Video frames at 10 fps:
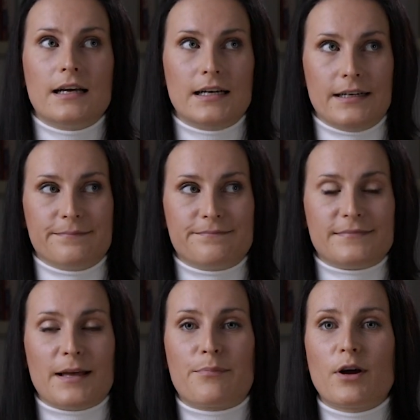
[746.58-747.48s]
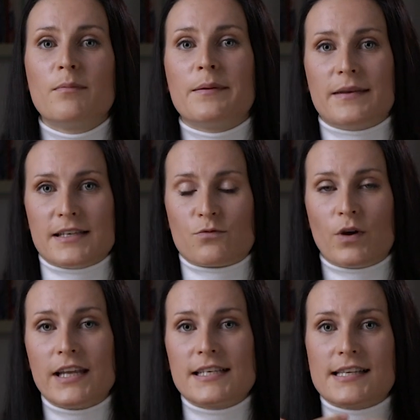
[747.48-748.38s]
The problem is
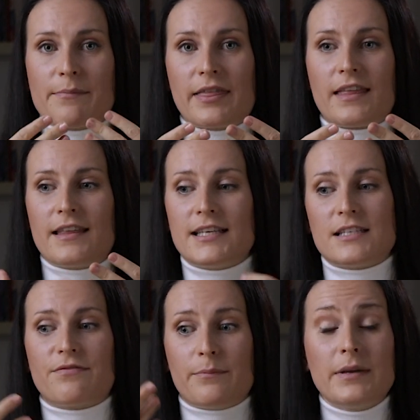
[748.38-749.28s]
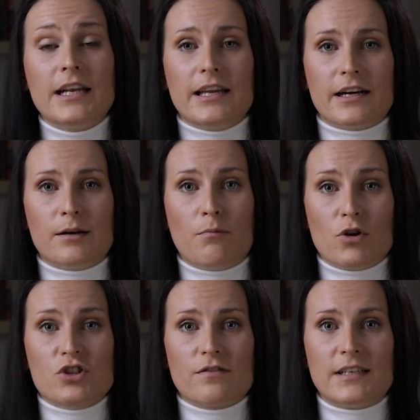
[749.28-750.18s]
when it's something that is familiar,
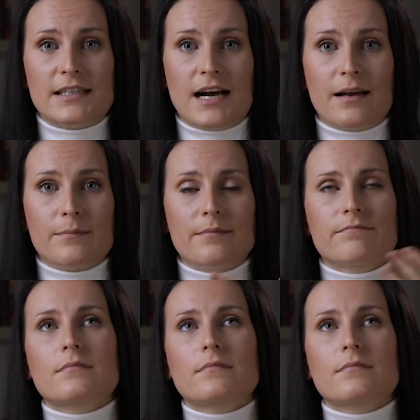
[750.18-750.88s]
most of the time,